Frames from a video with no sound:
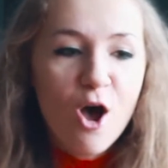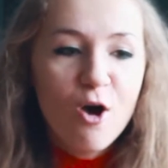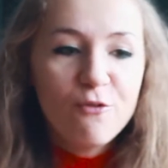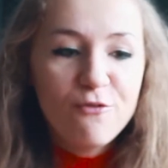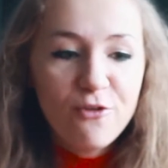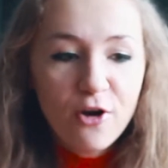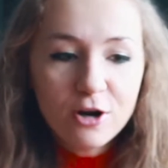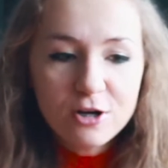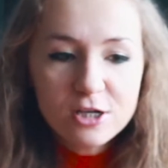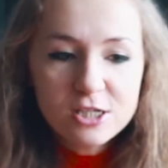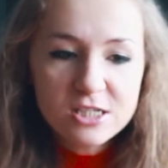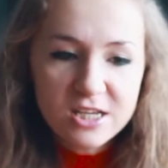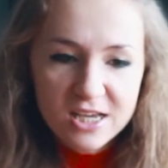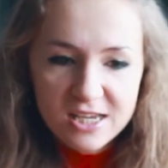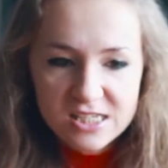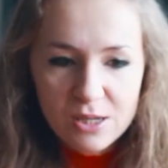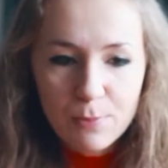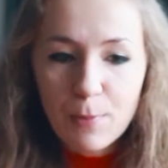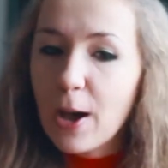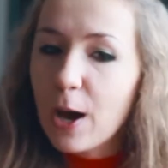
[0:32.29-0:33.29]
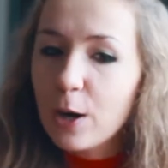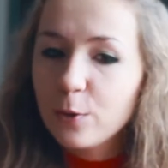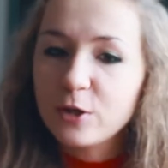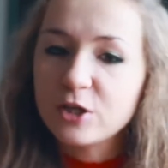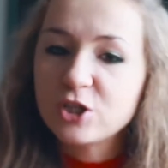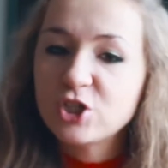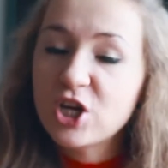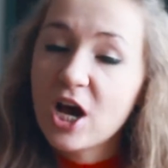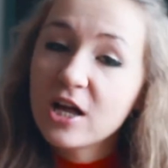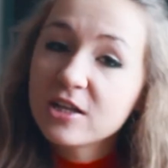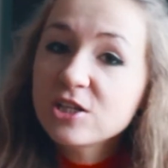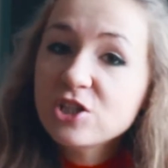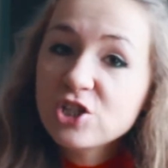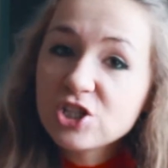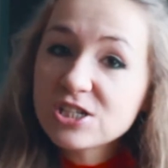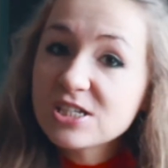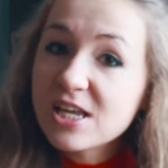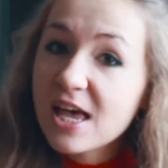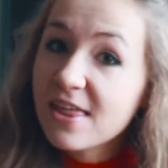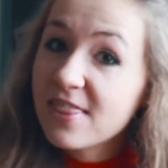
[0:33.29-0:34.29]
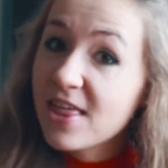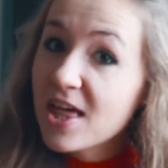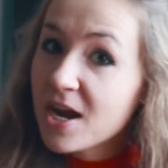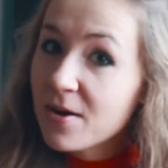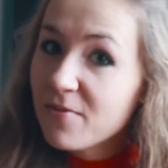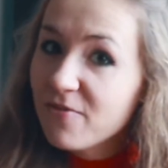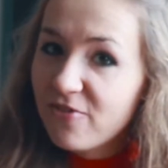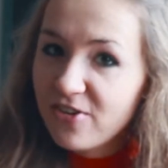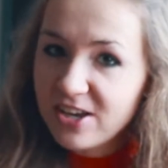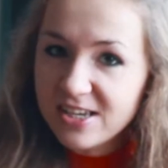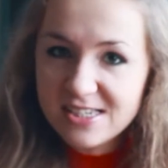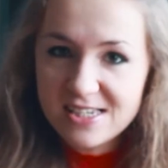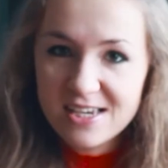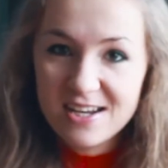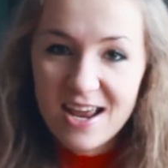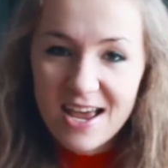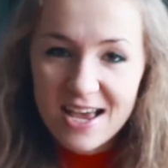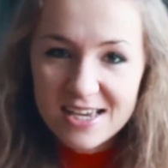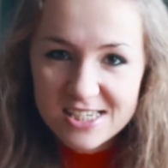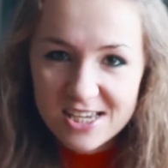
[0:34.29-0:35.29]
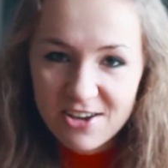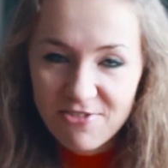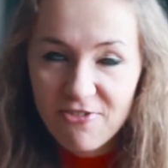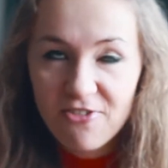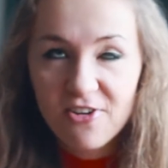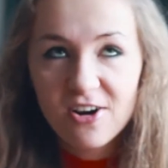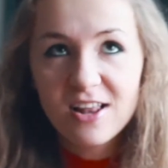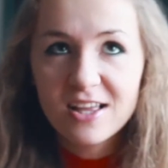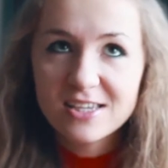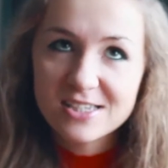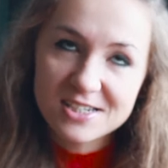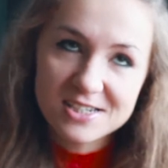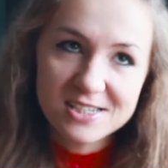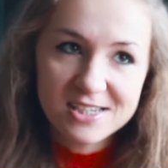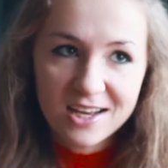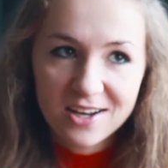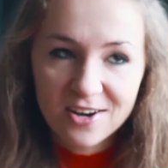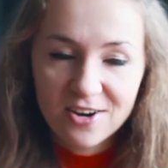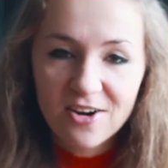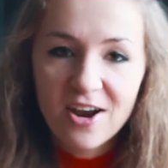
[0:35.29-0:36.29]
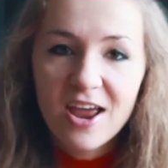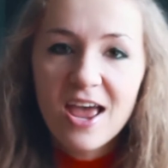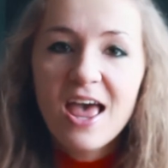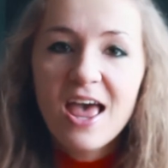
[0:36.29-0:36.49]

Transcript: First is about the challenges that I'm facing as a freelance designer,